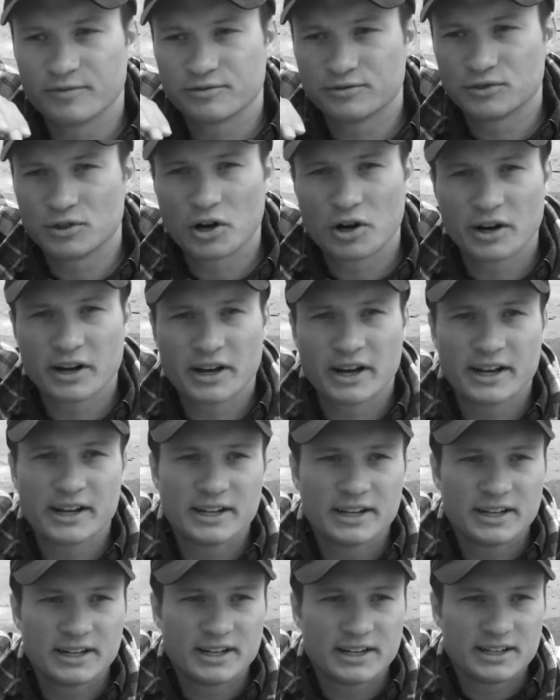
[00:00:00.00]
Florida,
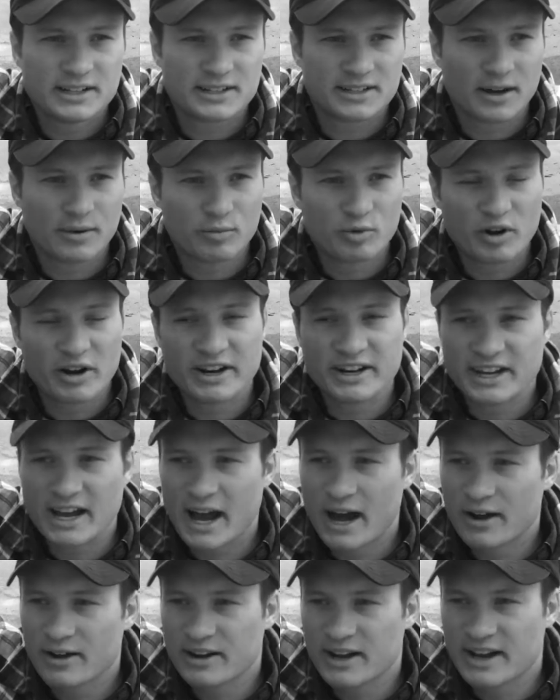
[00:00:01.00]
somewhere
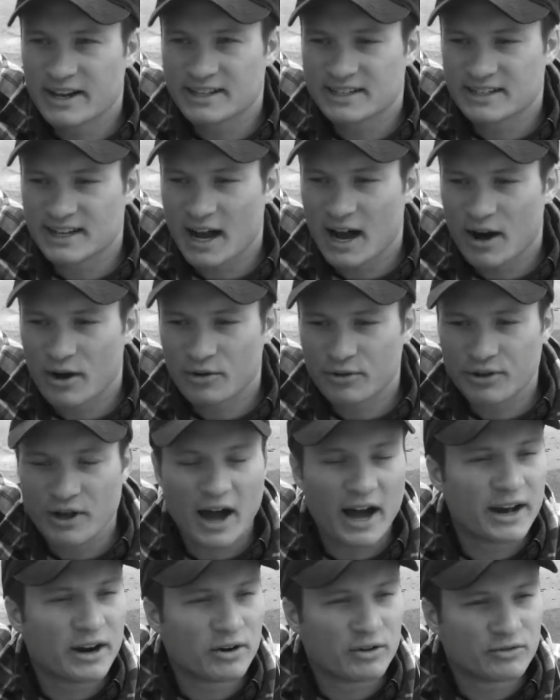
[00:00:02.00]
down there south.
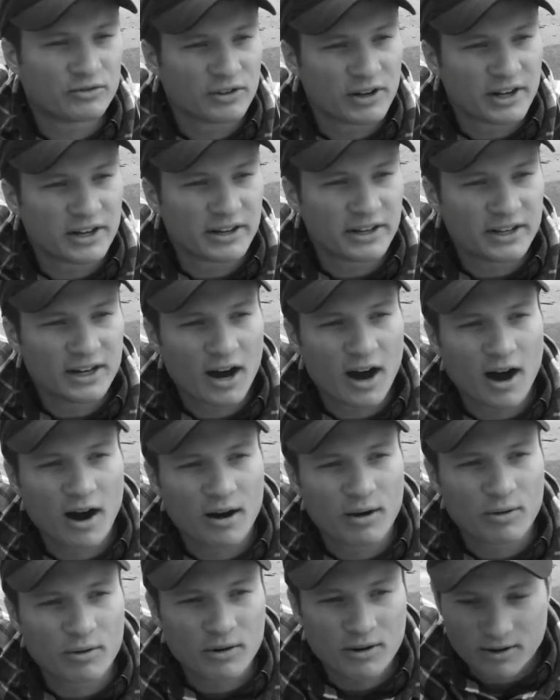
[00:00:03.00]
I don't really
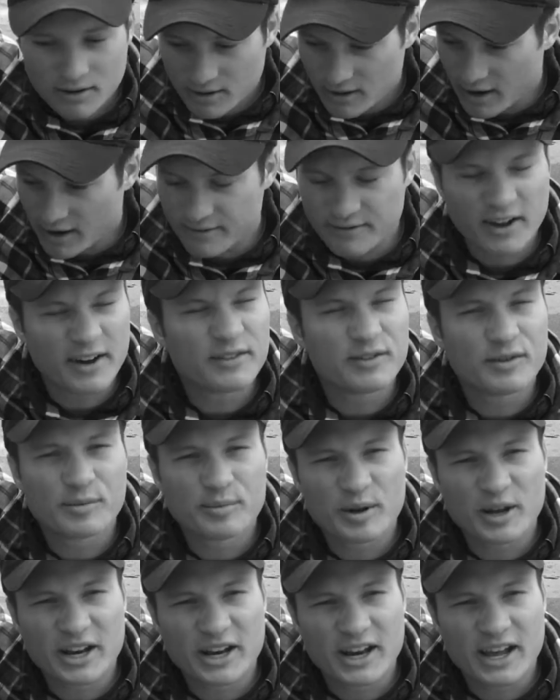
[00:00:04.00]
know. I've never
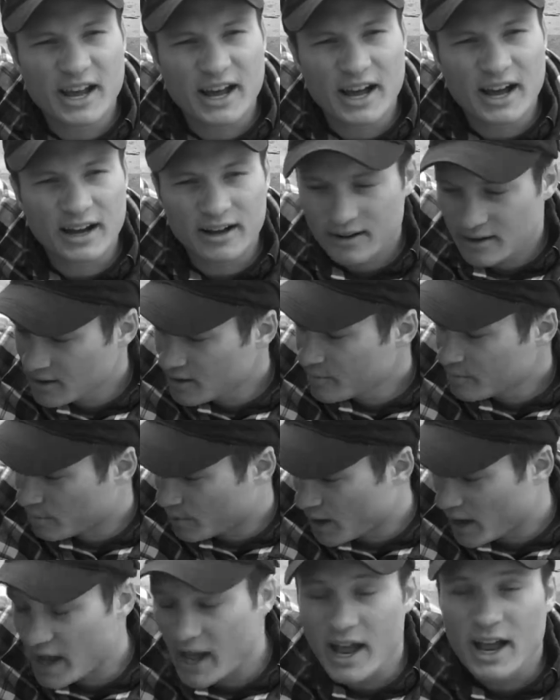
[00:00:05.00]
been there,
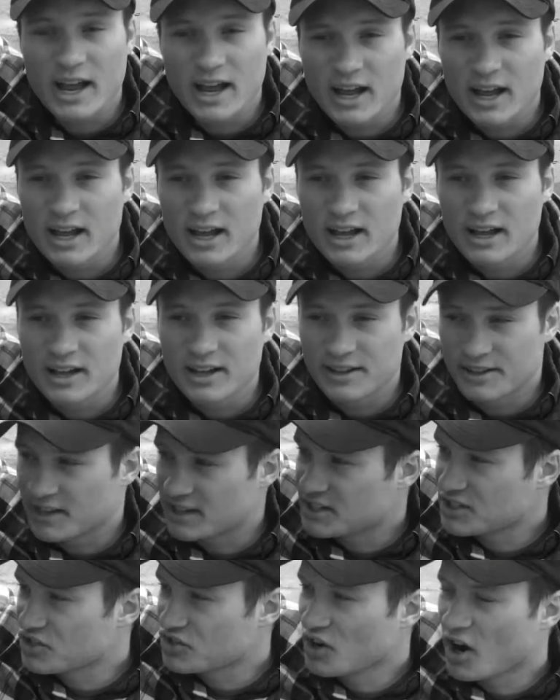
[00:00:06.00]
but
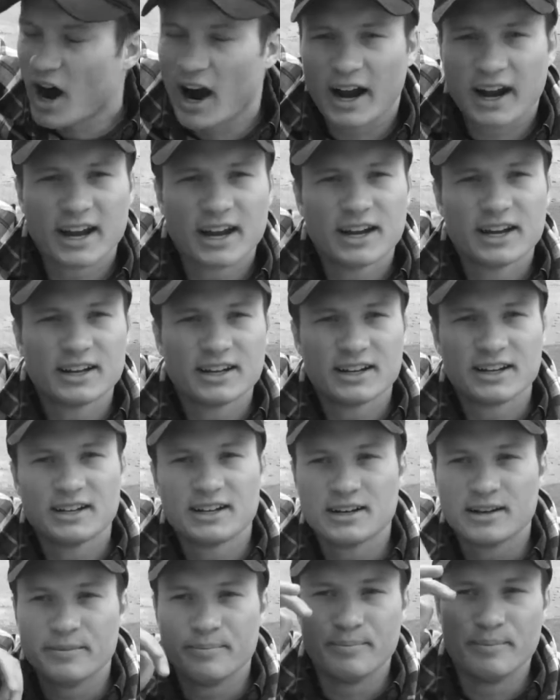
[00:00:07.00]
this truck,
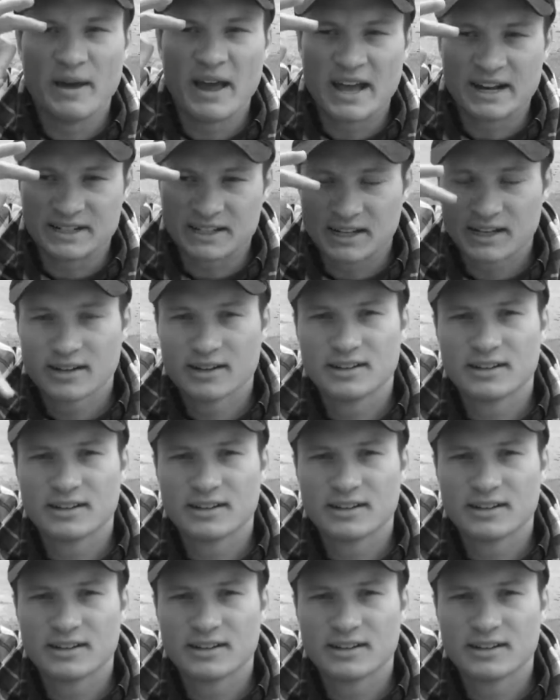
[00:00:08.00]
mint.